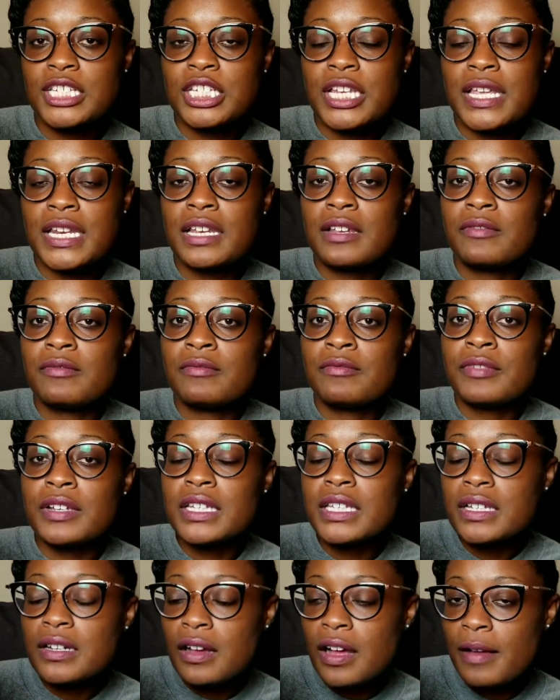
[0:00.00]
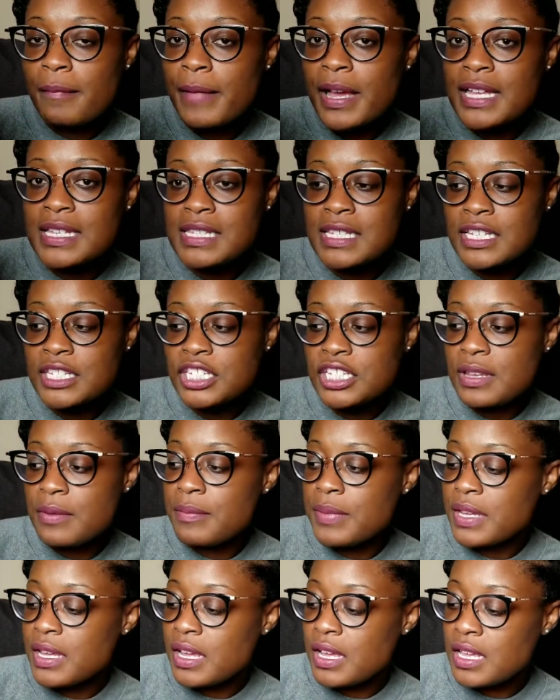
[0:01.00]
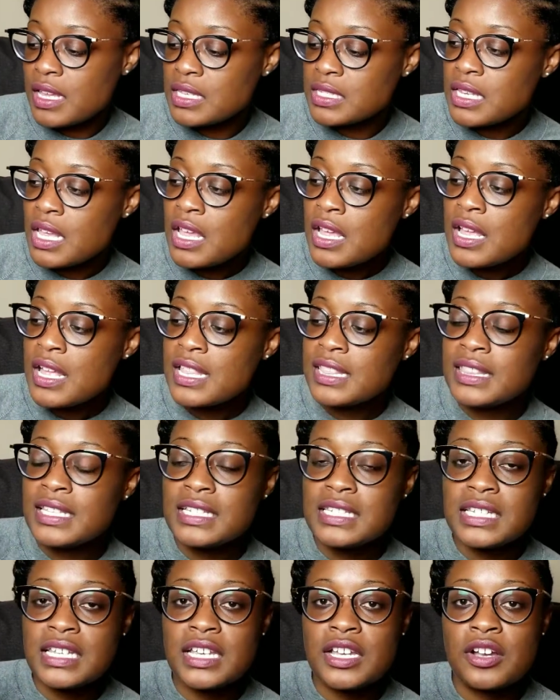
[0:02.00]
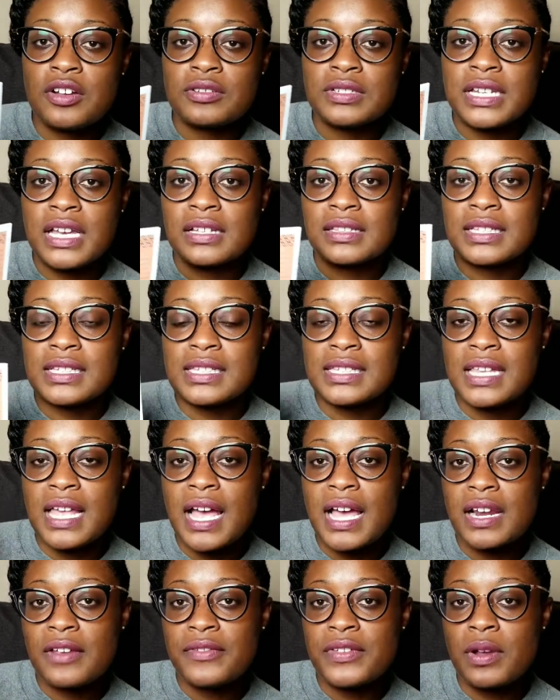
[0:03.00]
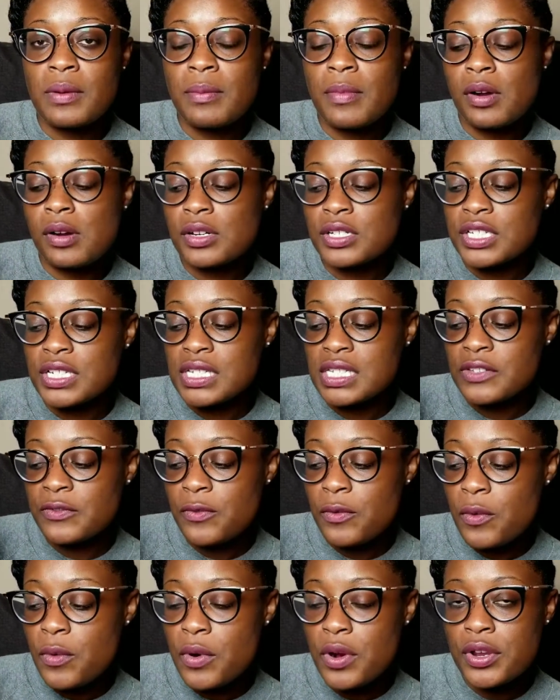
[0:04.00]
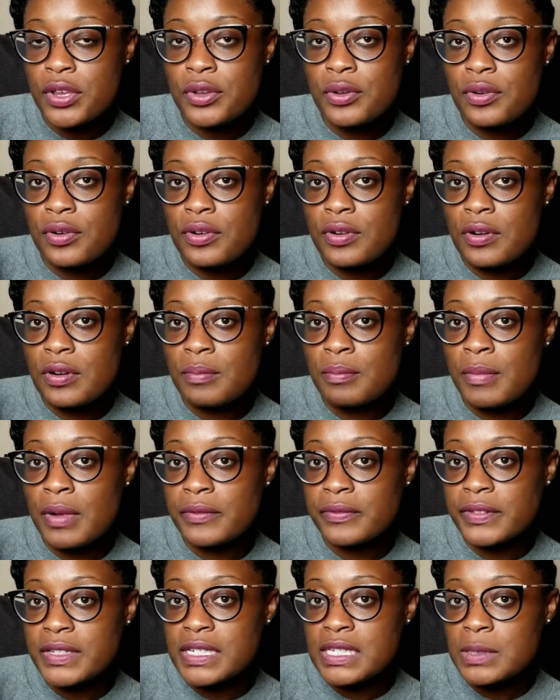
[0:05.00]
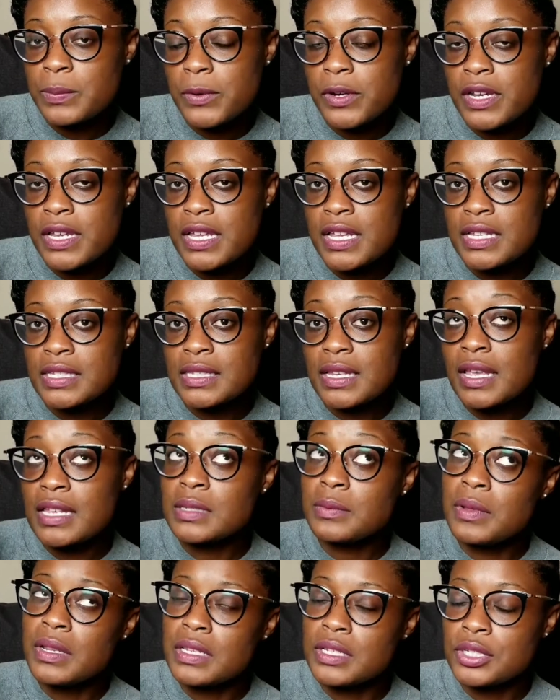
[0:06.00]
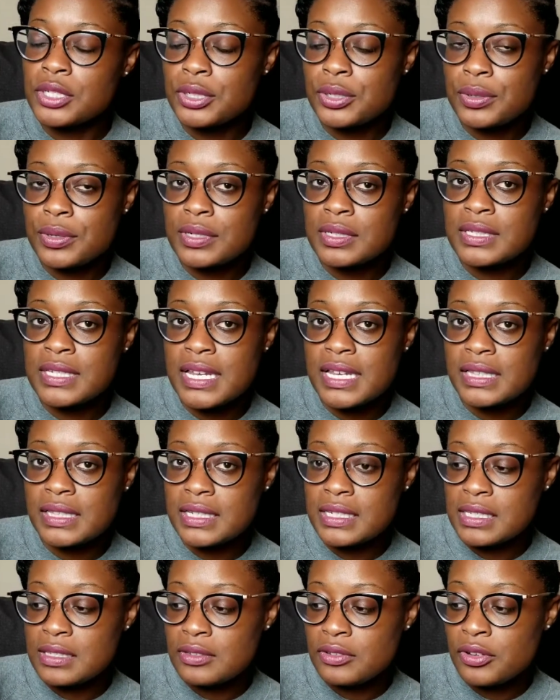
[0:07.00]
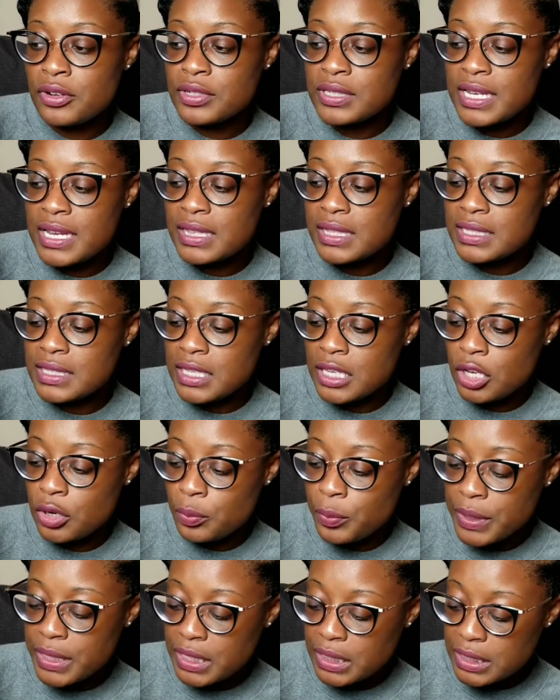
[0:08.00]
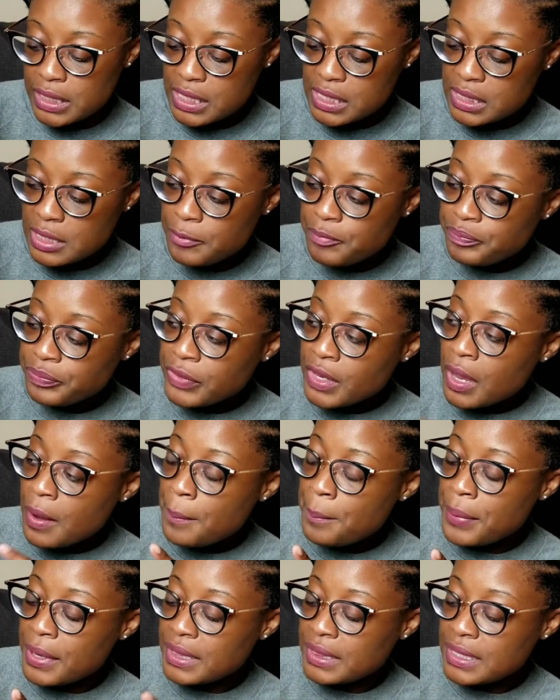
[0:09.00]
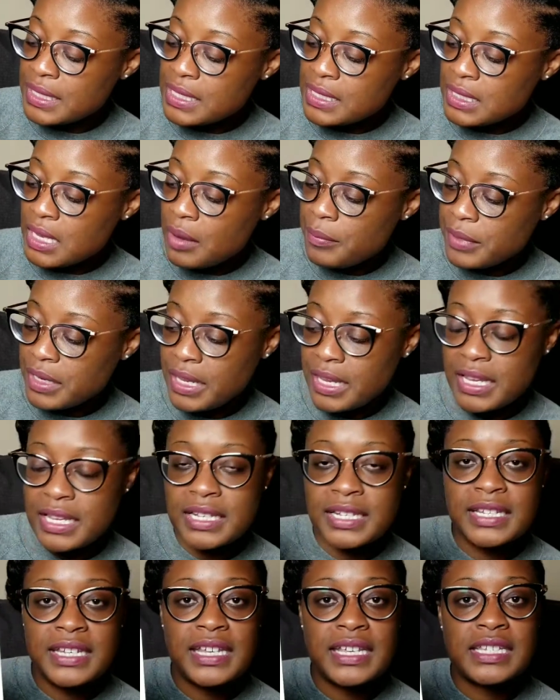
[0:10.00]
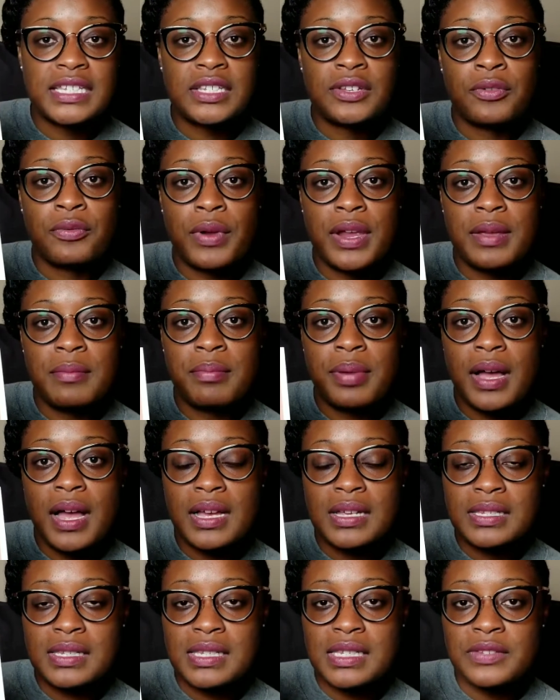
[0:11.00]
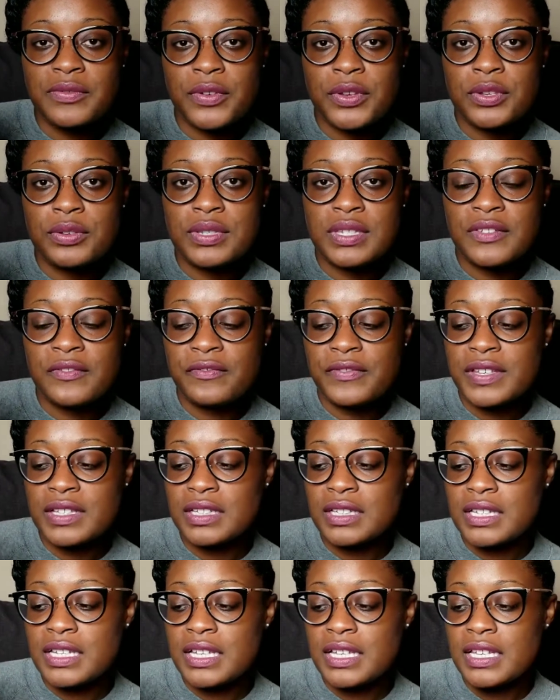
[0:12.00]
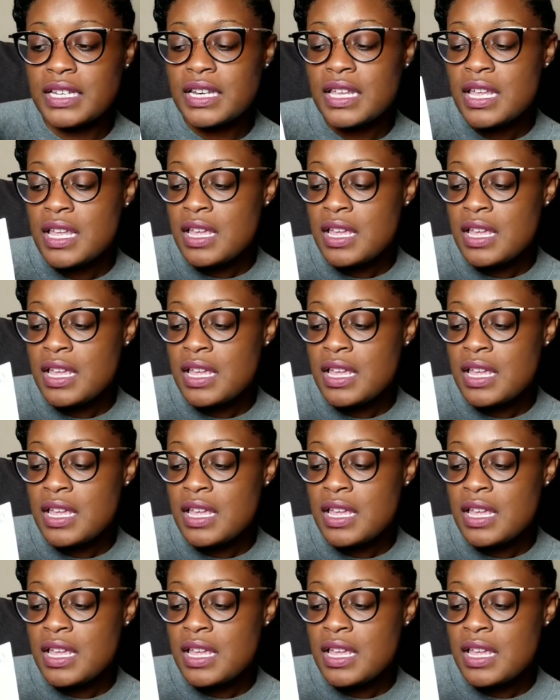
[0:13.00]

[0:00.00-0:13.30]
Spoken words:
and it really caught my attention because this can go down the side of your margins for your monthly spreads, as well as your dailies and your weeklies. But these come in handy as great boxes for you to fill in